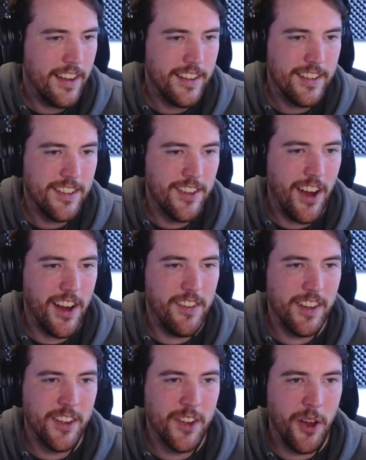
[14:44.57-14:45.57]
Not
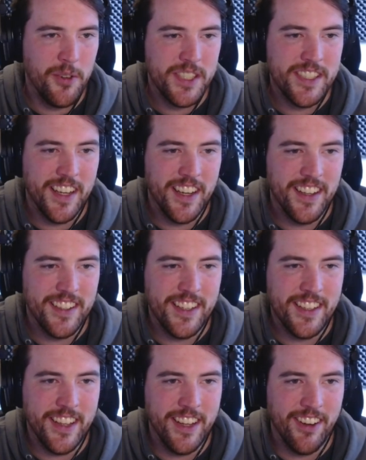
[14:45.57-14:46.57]
even close to
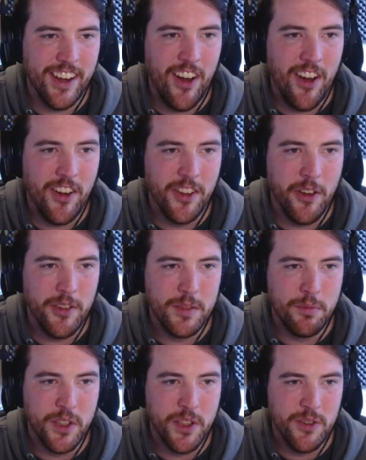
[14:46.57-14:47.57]
clearing all those
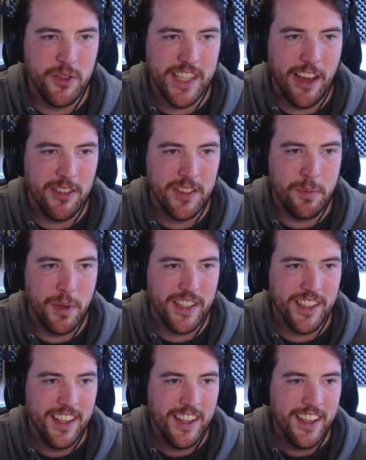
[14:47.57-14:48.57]
blues out, but
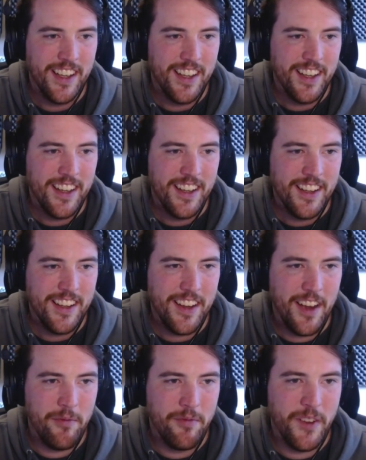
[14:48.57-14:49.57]

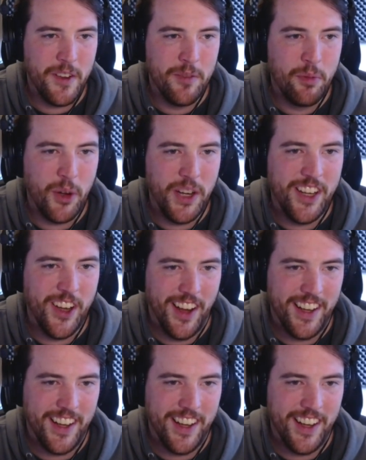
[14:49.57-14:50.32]
I'm feeling pretty good.